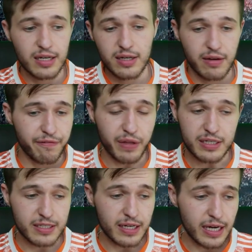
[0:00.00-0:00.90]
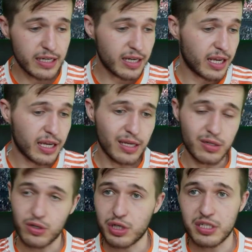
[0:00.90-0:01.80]
flicks it on, and
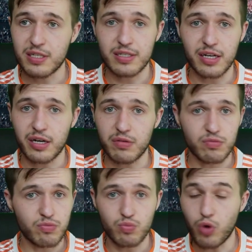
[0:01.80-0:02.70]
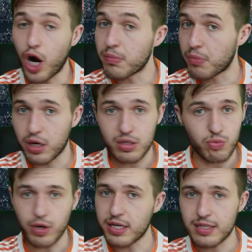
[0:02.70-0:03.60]
Christie's there unmarked
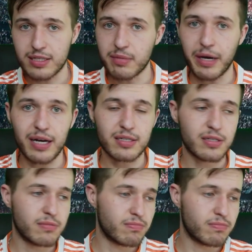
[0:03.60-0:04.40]
running into the box.